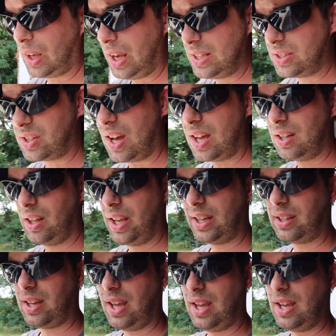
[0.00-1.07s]
it's kind of
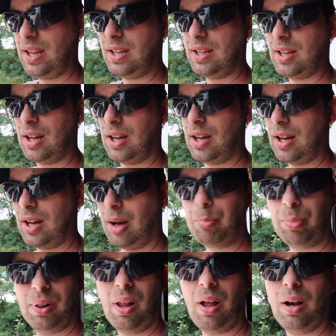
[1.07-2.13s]
like a
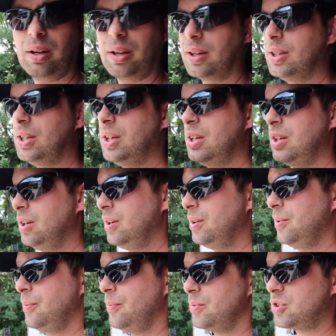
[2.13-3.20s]
plug.
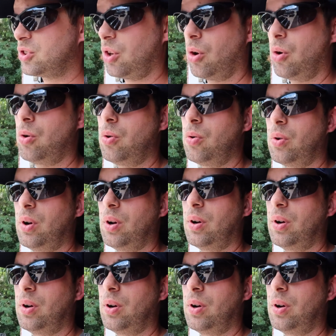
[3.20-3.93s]
So